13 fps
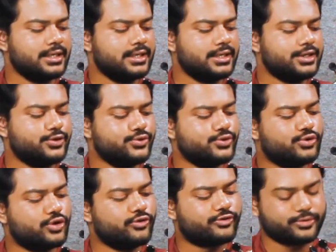you
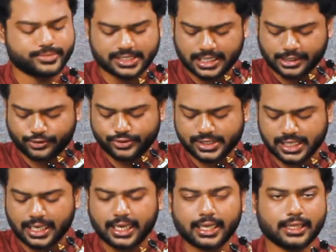go from sa to
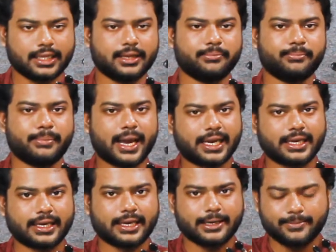sa and then back
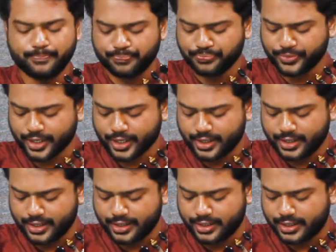again
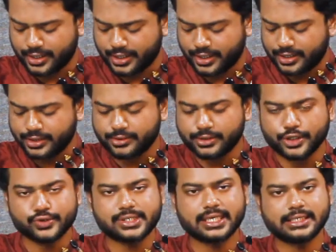
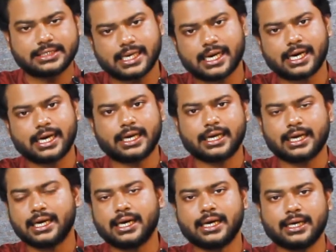using da
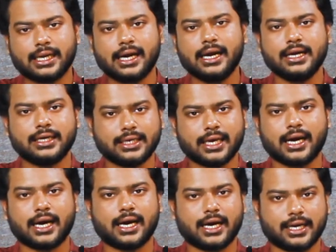ra da
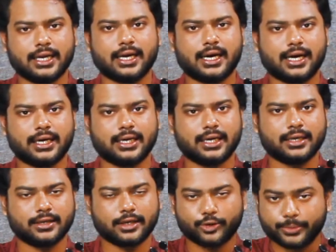da ra
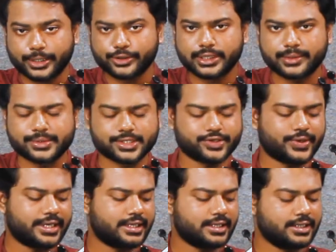da. Allow me to demonstrate.